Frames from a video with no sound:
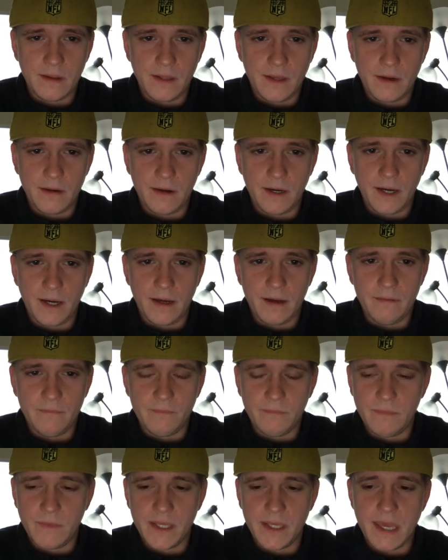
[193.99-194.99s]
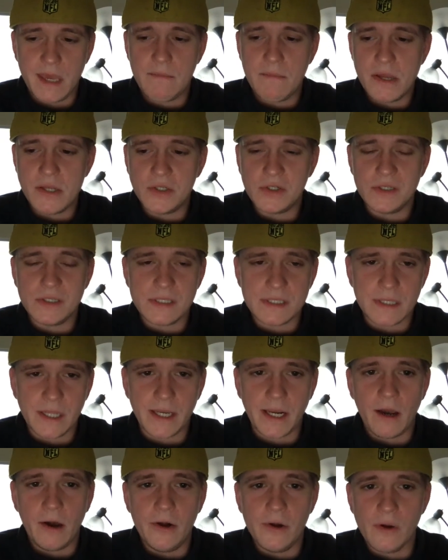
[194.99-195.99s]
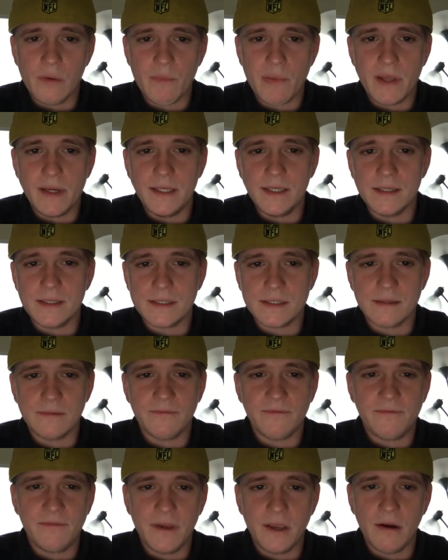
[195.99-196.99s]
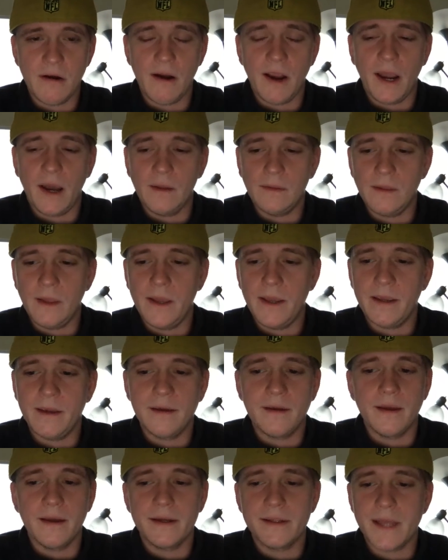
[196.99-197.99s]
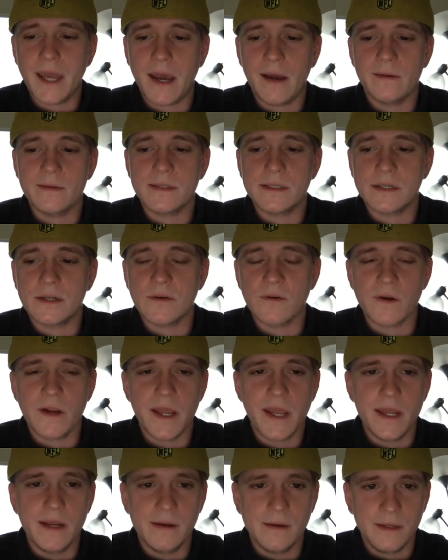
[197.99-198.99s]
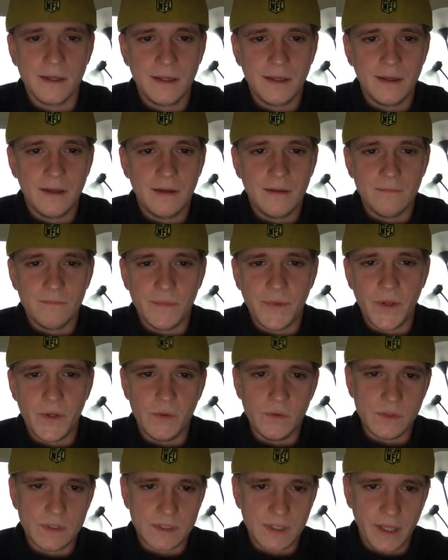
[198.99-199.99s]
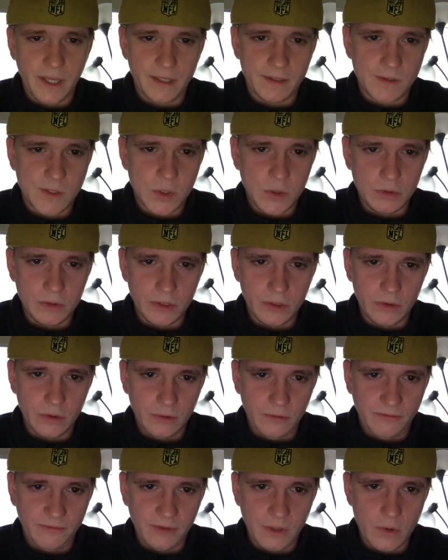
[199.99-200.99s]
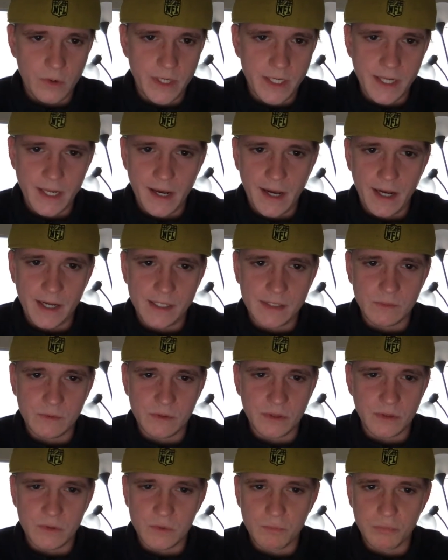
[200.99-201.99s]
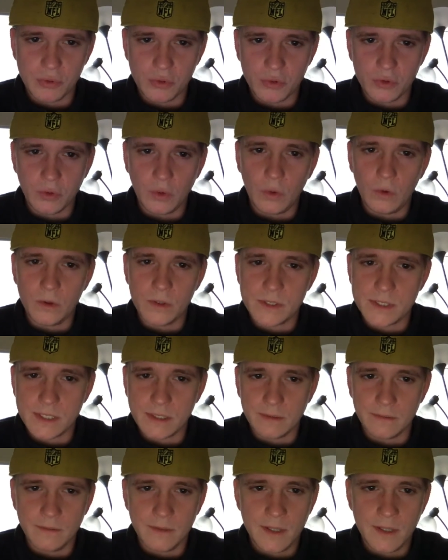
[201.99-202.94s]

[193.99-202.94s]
the game engine's like underpinnings, to figure out like how to create those like two little floating guys with the brood lords and